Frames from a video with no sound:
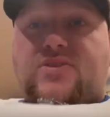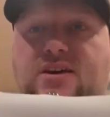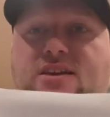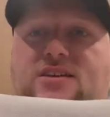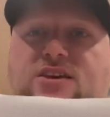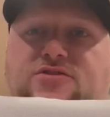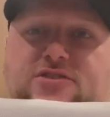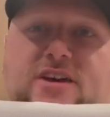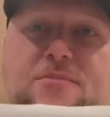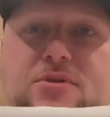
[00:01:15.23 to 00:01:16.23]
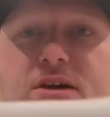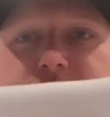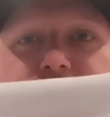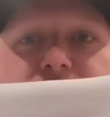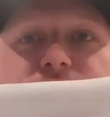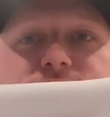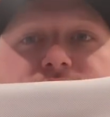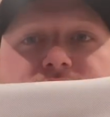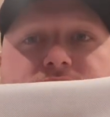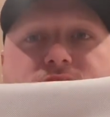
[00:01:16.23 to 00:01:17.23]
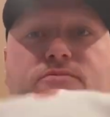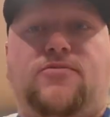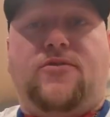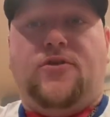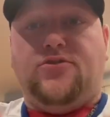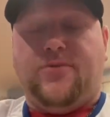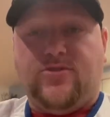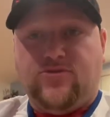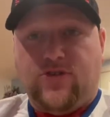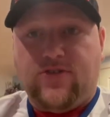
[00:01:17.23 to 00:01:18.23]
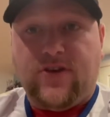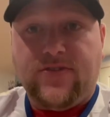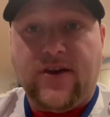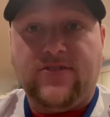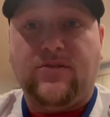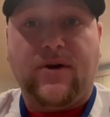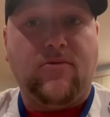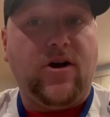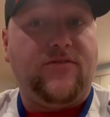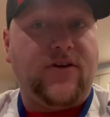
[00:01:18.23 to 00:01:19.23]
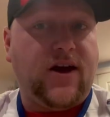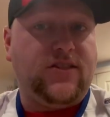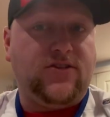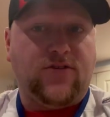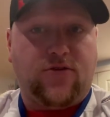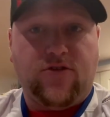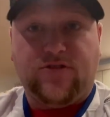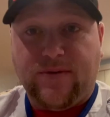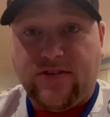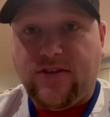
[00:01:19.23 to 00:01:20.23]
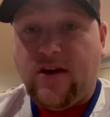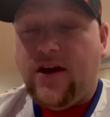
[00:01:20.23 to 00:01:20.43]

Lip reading: like this, for example, I'm wearing the reverse retro jersey thanks to my wife. I got this for Christmas.